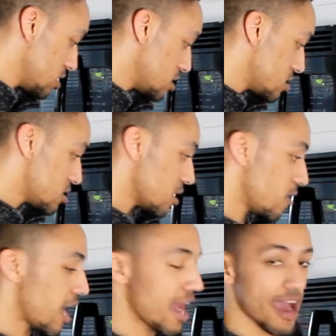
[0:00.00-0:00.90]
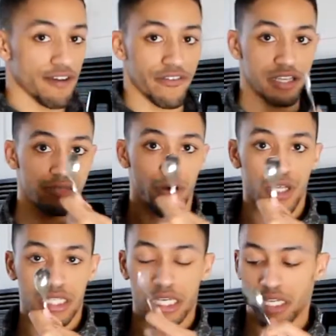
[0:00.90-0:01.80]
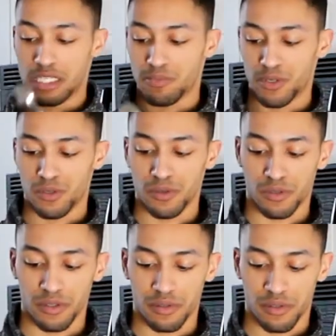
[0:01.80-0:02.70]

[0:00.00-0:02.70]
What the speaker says: So I have a small teeny spoon.